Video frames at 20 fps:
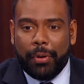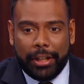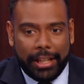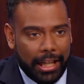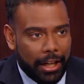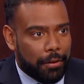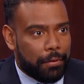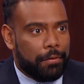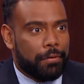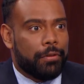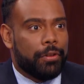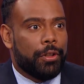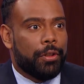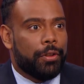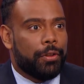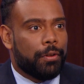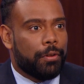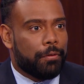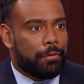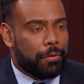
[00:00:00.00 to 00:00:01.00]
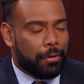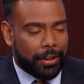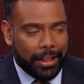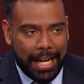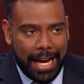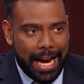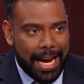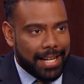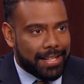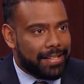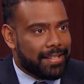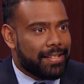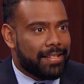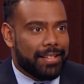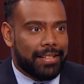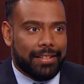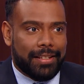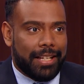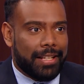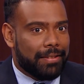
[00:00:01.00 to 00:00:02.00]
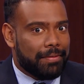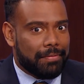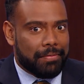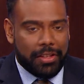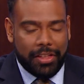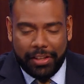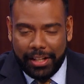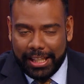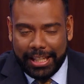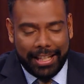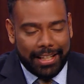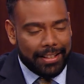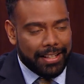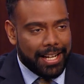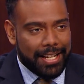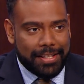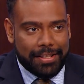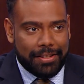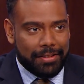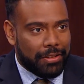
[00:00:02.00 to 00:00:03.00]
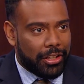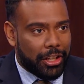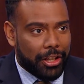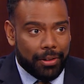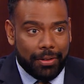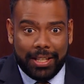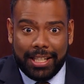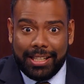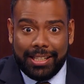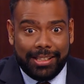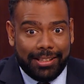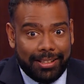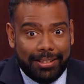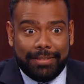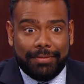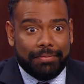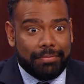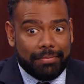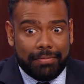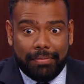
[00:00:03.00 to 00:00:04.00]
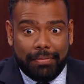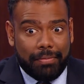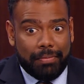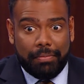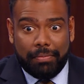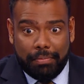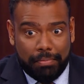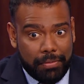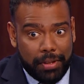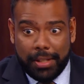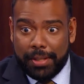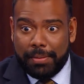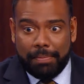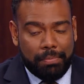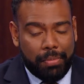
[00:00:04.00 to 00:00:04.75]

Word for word: putting out food for cats and, and thinking that, you know, this